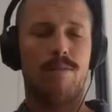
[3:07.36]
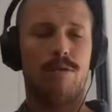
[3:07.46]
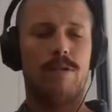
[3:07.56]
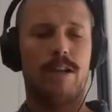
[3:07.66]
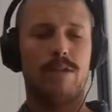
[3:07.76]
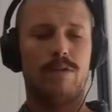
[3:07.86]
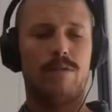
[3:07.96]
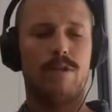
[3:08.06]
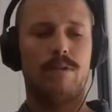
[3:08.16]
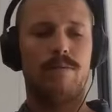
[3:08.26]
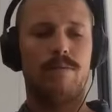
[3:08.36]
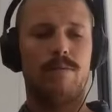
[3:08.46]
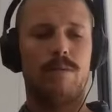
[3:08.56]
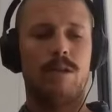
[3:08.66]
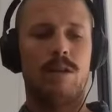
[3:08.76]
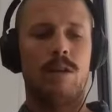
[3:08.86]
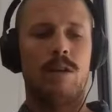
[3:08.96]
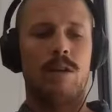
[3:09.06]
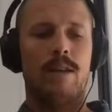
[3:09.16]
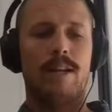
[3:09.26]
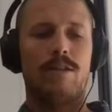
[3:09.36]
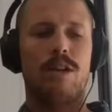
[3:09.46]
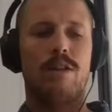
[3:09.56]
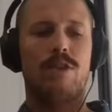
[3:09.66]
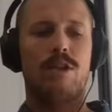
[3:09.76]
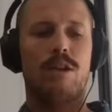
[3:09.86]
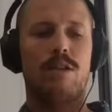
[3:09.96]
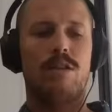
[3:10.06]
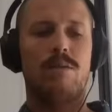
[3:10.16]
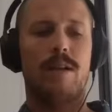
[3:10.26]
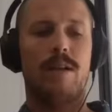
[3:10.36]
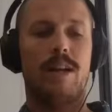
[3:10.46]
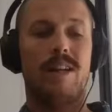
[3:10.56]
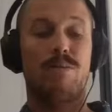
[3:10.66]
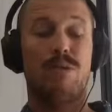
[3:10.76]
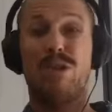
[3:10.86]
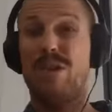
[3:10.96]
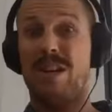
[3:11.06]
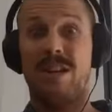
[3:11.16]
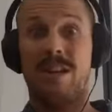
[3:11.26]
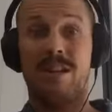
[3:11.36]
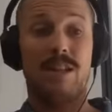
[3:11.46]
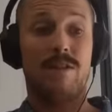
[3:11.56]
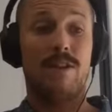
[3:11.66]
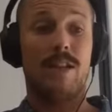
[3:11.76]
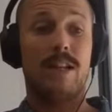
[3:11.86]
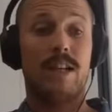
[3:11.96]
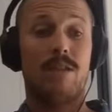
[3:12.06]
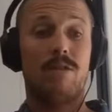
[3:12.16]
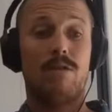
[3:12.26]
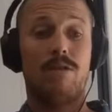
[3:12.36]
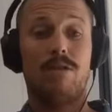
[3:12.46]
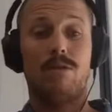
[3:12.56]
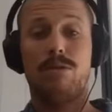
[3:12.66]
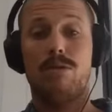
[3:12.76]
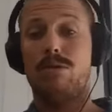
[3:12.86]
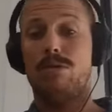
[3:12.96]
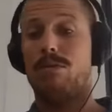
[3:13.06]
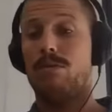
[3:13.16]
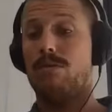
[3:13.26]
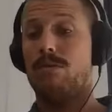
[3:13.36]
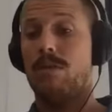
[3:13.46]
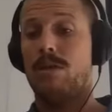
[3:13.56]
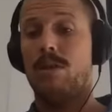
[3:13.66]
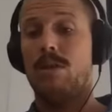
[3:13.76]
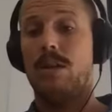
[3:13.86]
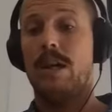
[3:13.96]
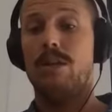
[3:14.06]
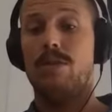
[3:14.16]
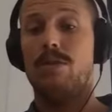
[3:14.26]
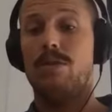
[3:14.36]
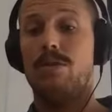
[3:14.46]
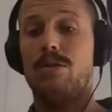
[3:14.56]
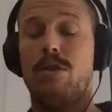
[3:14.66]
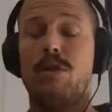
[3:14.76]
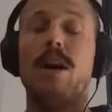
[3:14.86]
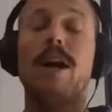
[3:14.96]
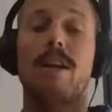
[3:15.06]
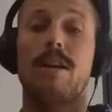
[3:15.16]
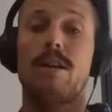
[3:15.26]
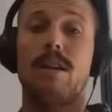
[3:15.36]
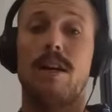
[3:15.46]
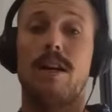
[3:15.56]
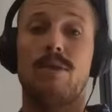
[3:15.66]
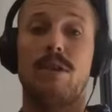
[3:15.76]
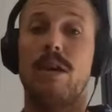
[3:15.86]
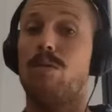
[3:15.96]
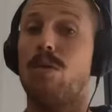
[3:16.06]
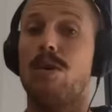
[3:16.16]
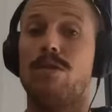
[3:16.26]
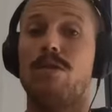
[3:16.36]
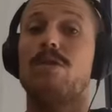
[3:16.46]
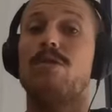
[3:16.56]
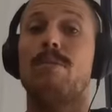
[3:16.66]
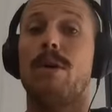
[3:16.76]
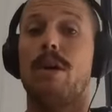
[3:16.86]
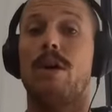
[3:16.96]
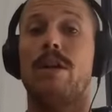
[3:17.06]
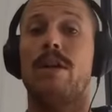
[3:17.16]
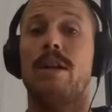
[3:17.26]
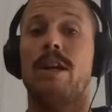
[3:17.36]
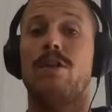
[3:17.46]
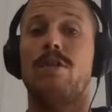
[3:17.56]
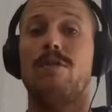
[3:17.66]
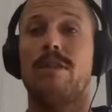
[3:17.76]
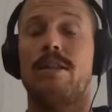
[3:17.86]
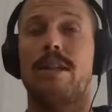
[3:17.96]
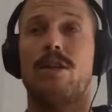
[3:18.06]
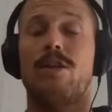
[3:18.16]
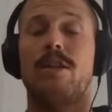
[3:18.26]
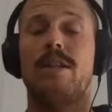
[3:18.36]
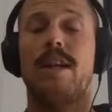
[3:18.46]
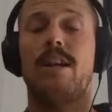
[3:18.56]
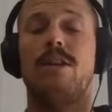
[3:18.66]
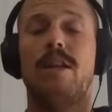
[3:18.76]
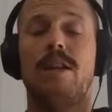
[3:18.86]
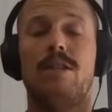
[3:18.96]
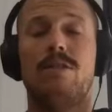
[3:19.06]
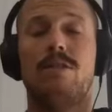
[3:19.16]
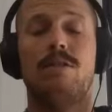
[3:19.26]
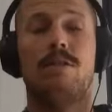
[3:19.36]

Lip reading: progressed from that surf journalism and I guess blogging and stuff like that into songwriting. So it wasn't super early that I knew. It's actually 10 years.